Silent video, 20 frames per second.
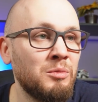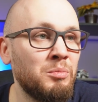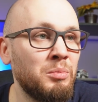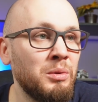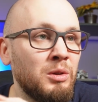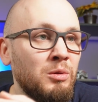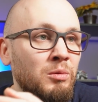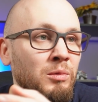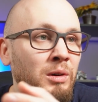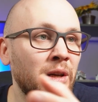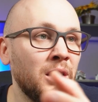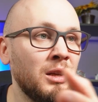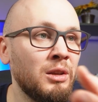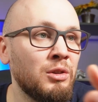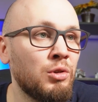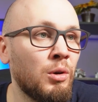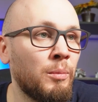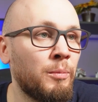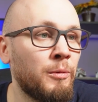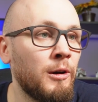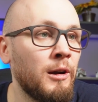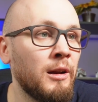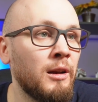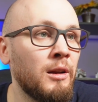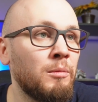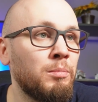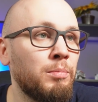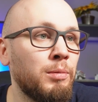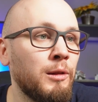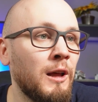between Top
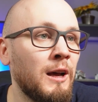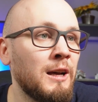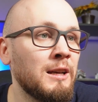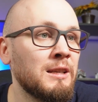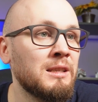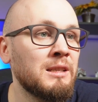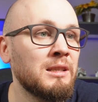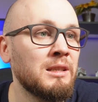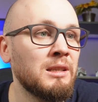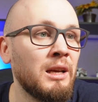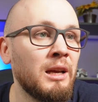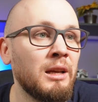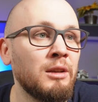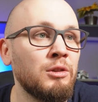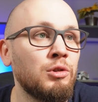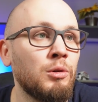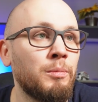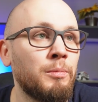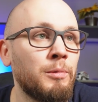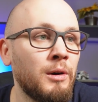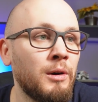Rated Plus and Top